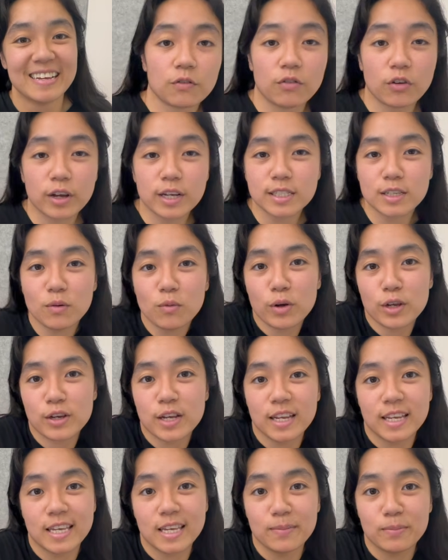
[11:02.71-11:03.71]
Focus on what you
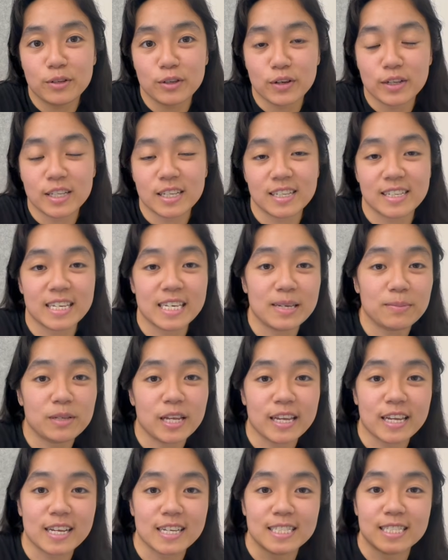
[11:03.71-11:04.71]
can keep doing to keep
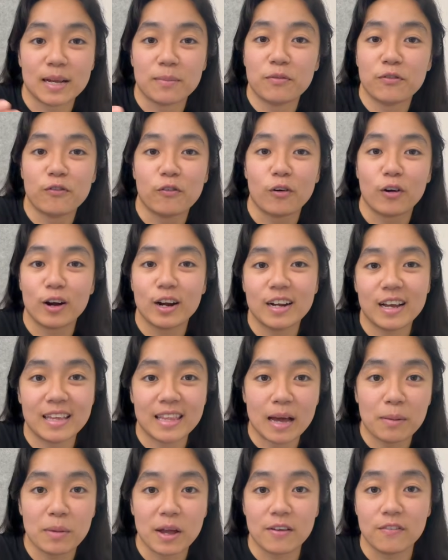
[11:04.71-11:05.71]
taking a step forward, and
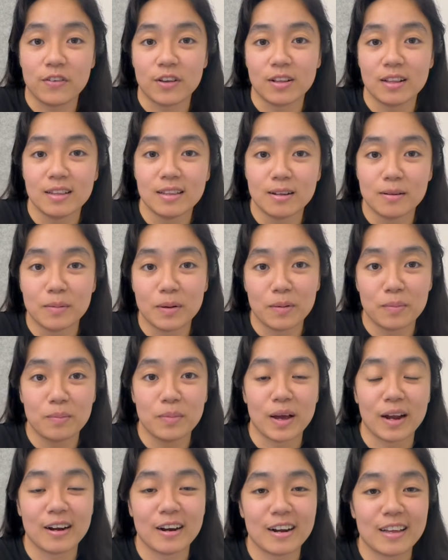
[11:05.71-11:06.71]
that might feel a little bit
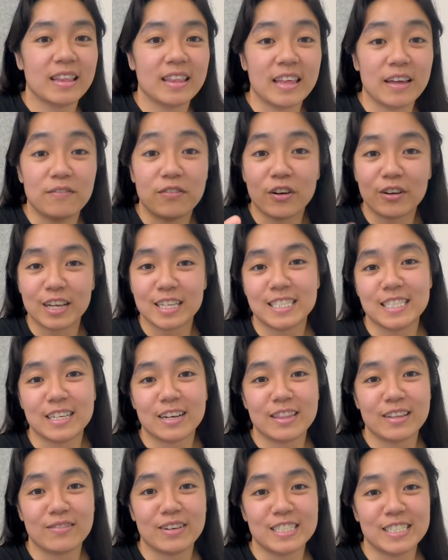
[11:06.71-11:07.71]
better than focusing
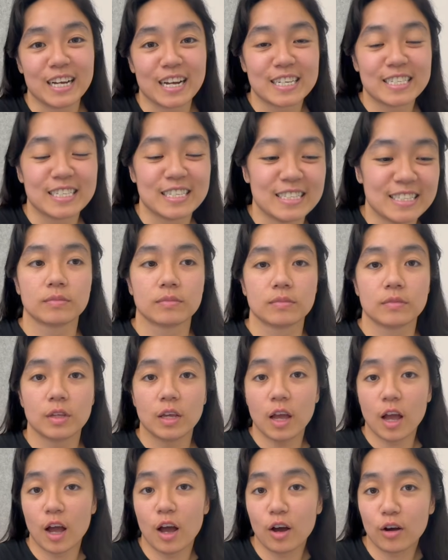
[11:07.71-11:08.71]
on the rejections.
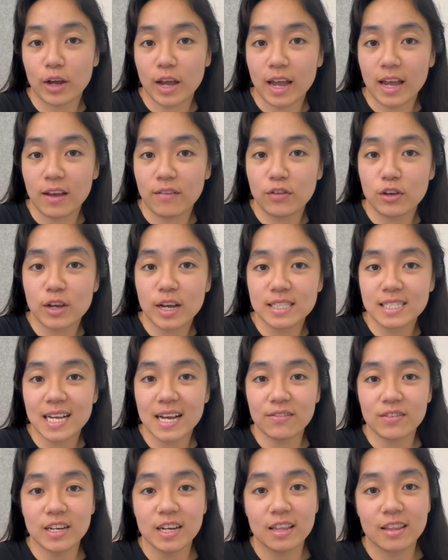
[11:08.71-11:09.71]
Okay, if you guys have
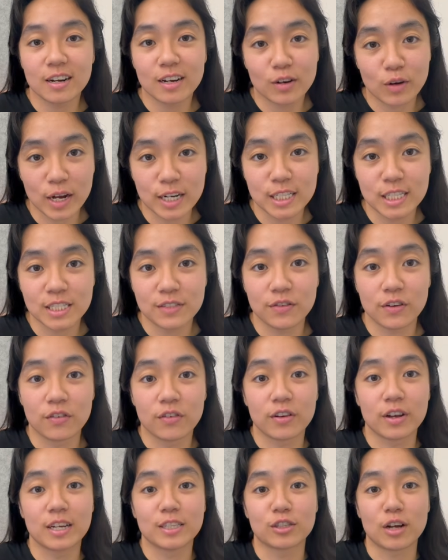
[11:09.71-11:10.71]
any other questions, feel
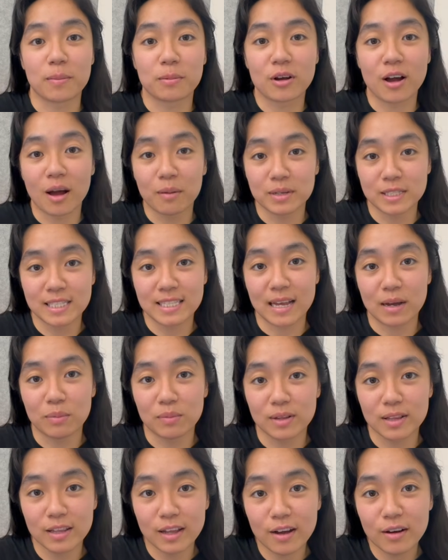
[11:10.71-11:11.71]
free to drop comments down
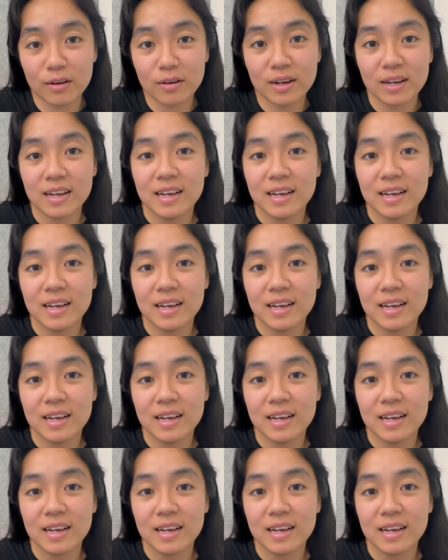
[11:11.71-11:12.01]
below.